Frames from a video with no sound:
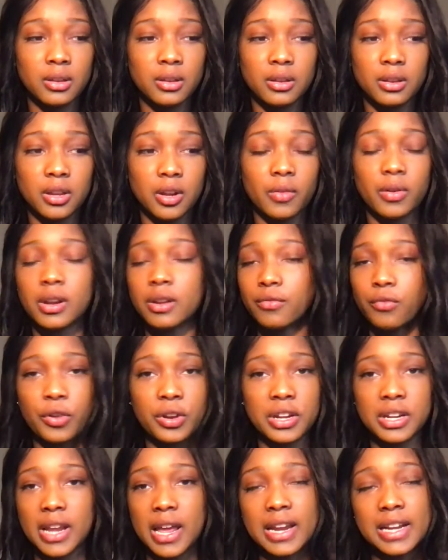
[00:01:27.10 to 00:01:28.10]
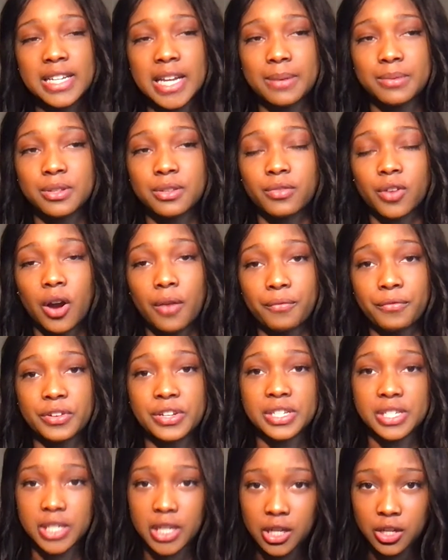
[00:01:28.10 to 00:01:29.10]
and avoided any types of
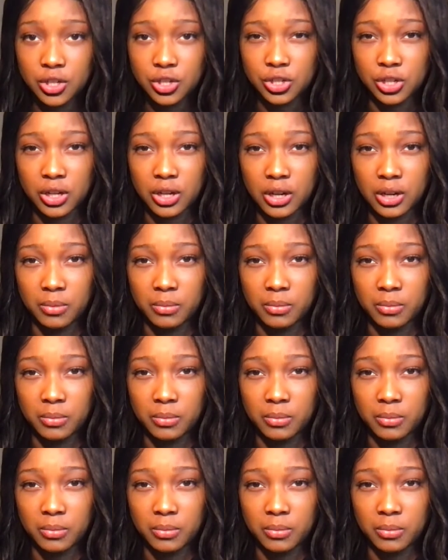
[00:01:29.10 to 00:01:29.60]
confrontation,